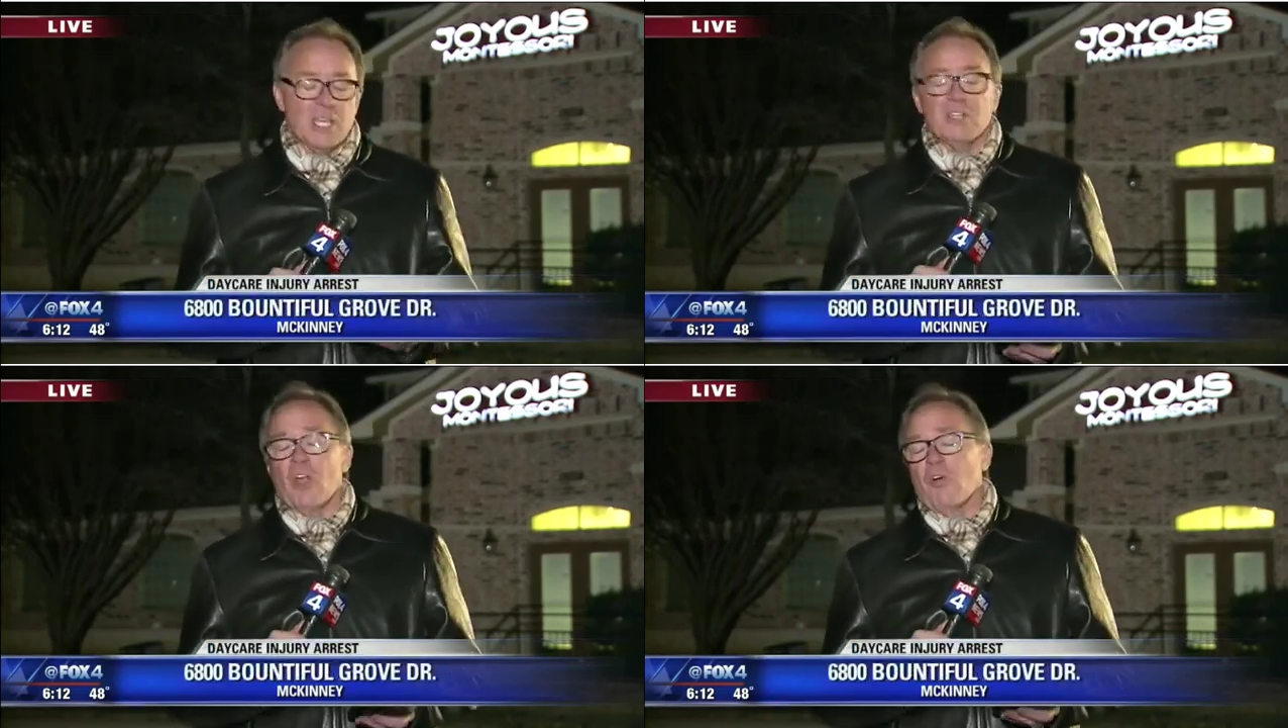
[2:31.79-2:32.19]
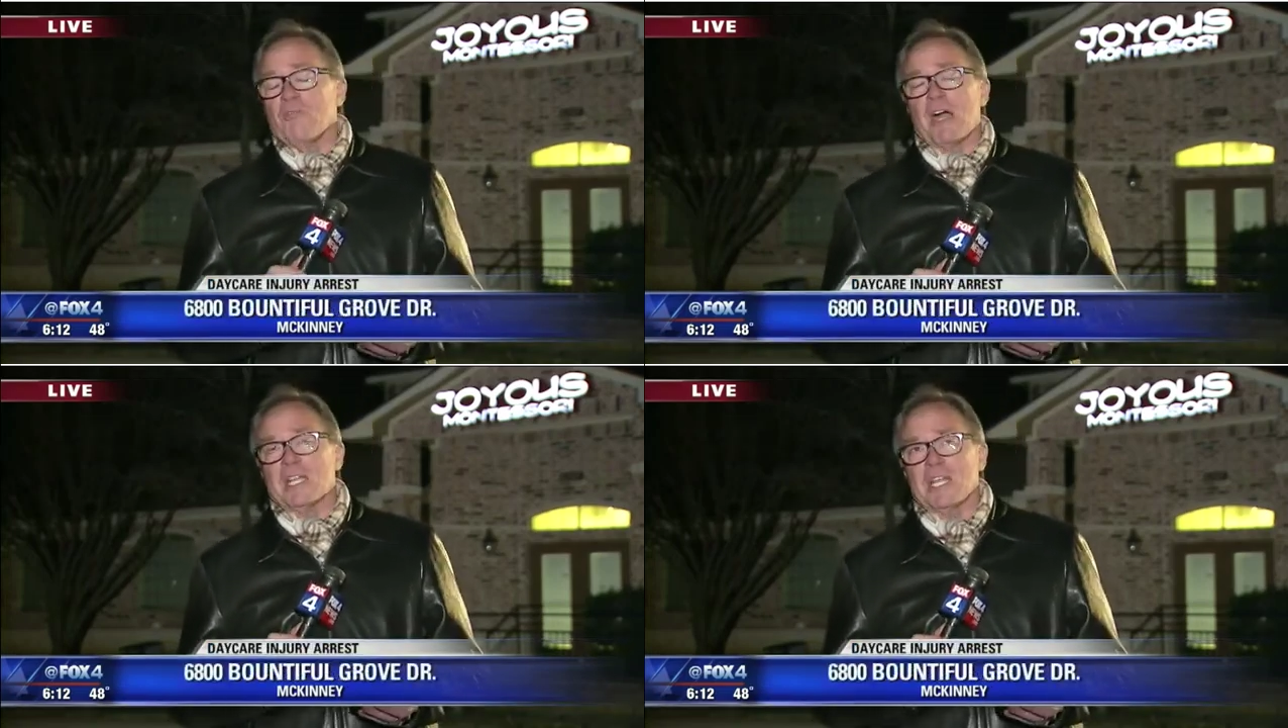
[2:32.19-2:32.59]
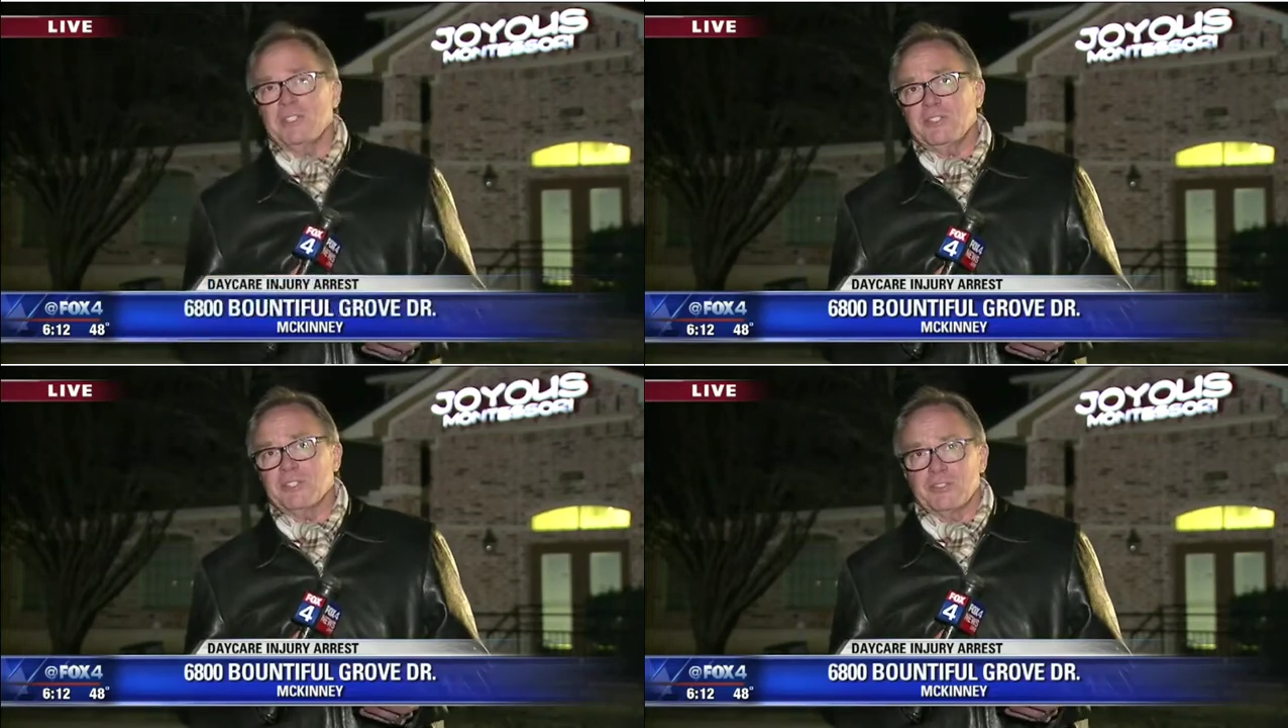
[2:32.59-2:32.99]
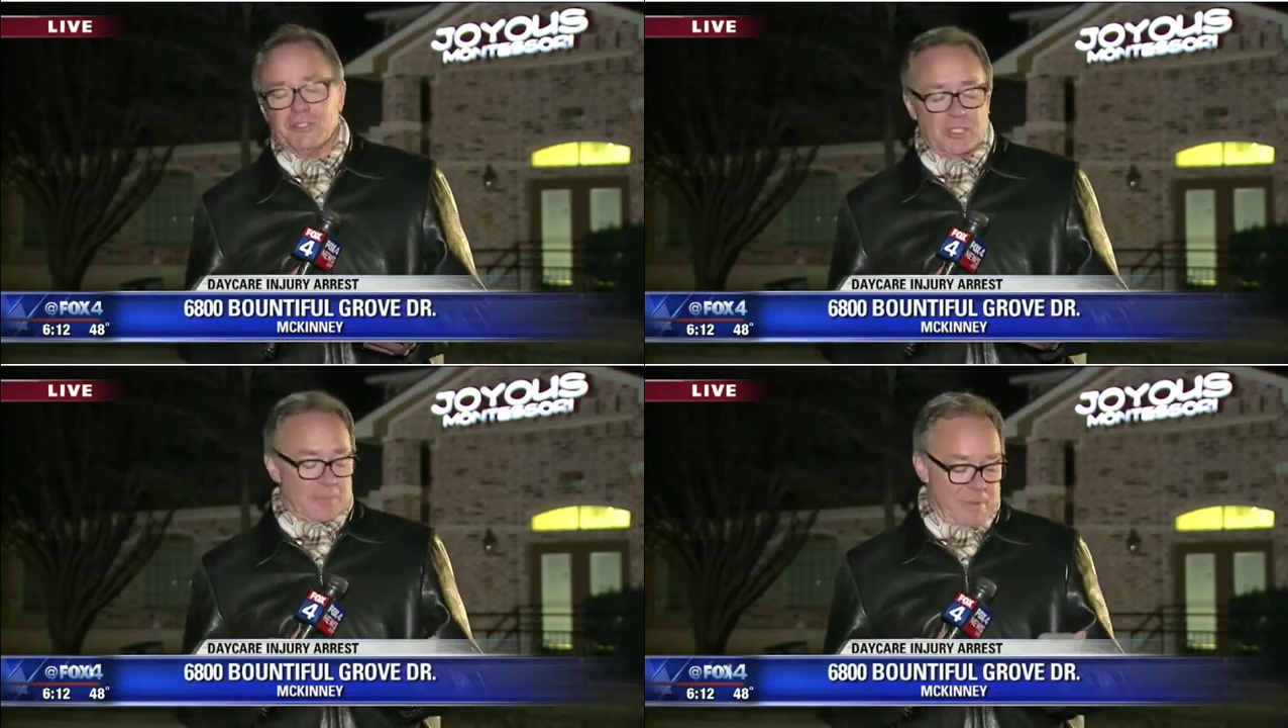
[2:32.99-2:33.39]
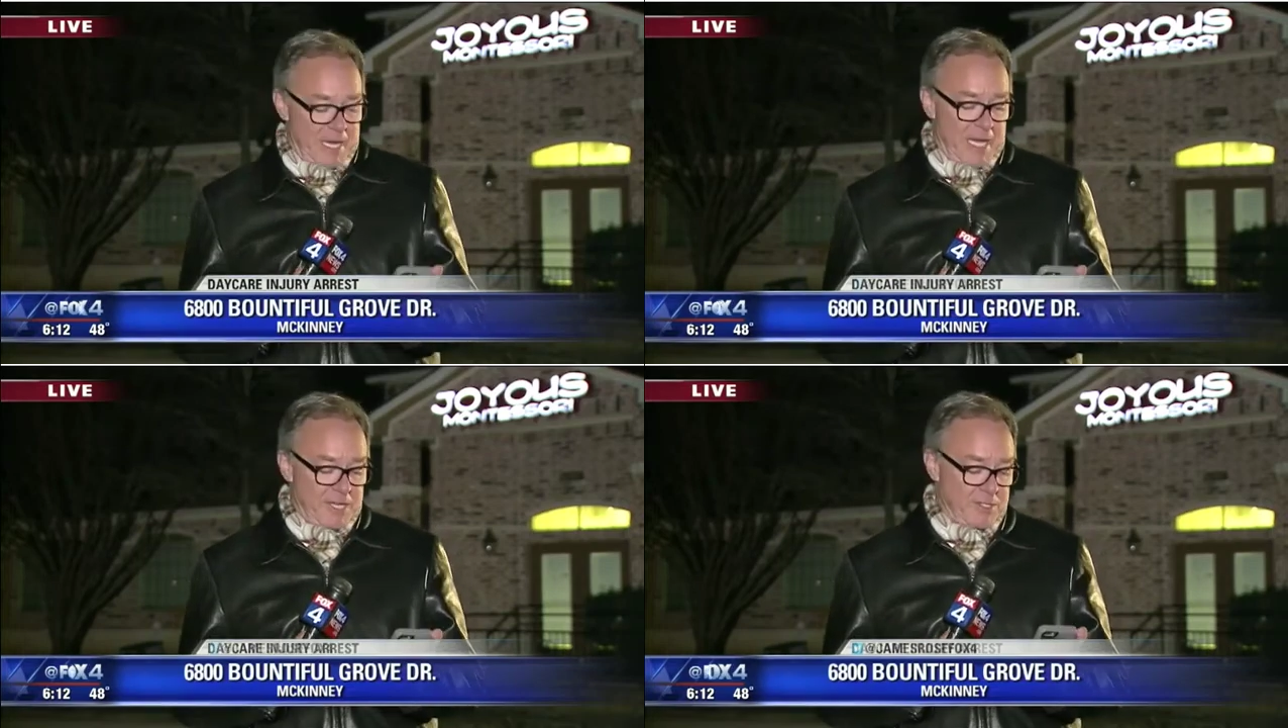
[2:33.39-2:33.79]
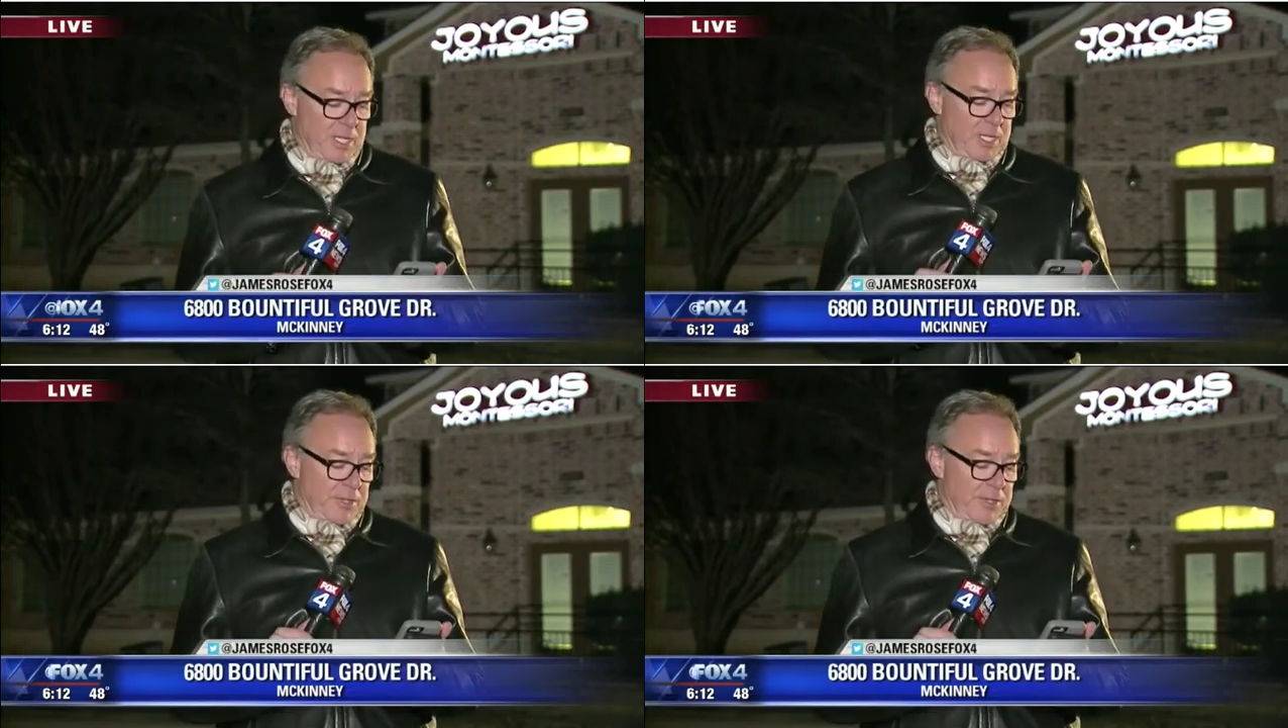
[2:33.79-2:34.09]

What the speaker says: no violations in the past